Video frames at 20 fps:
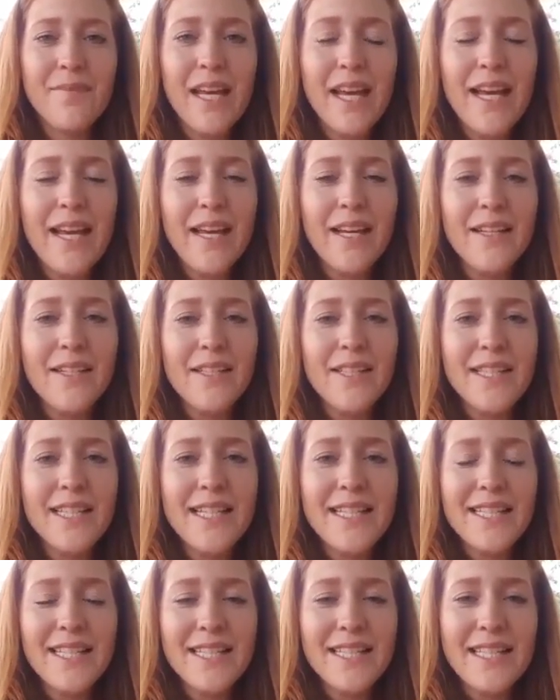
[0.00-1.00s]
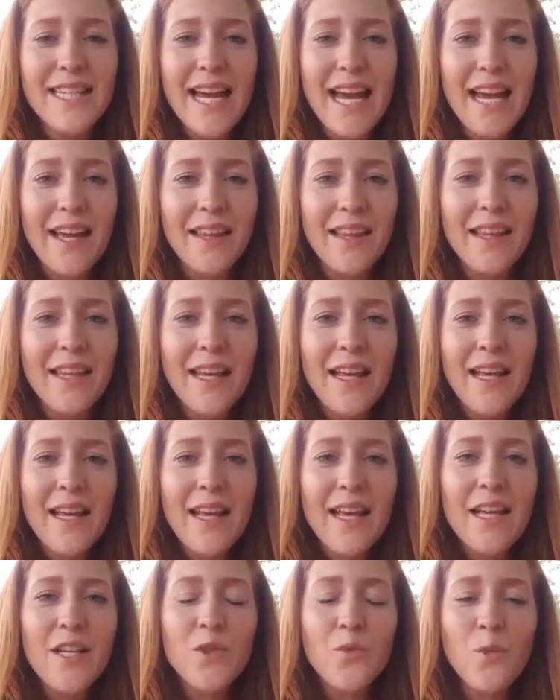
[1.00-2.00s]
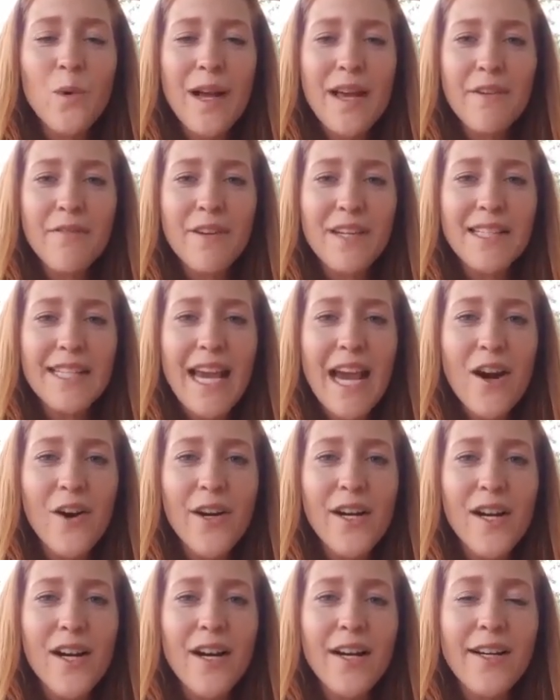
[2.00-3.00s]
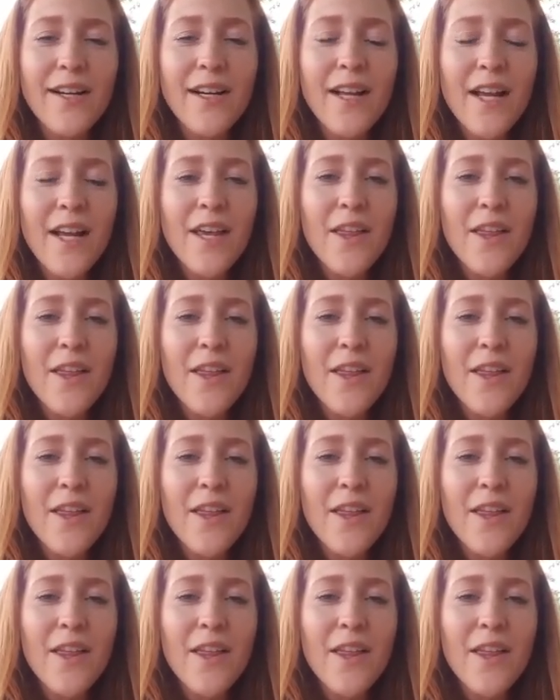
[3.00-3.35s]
And since his death, his wife has carried on